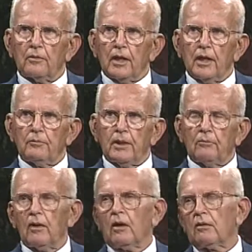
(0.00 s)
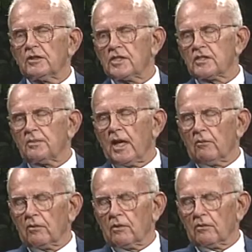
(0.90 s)
AB, well, just
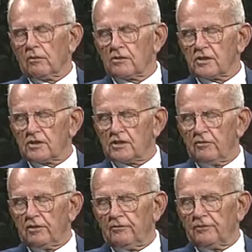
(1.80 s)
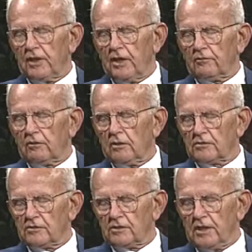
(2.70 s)
about where 675
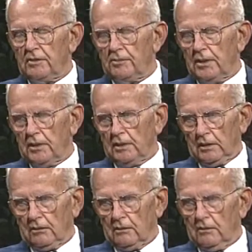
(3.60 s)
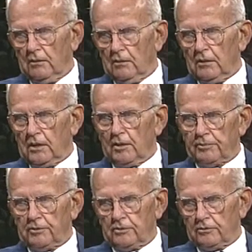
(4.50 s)
crosses AB
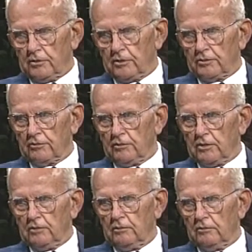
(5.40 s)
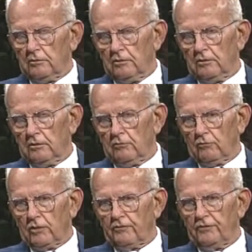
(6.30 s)
up to Durbin Road,
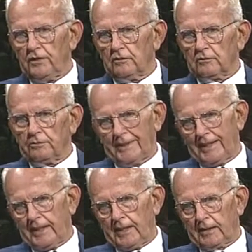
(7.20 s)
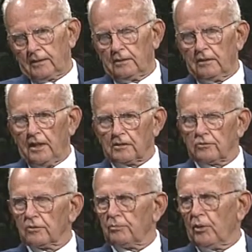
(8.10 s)
one field back, and
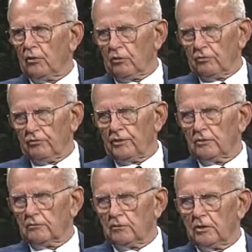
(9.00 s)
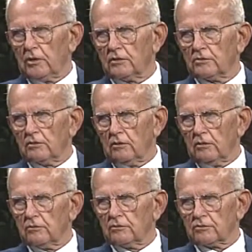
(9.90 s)
that's where the polo field was and
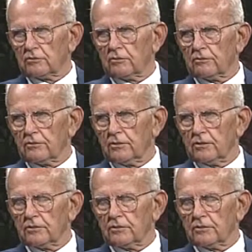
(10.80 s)
all those sort of things.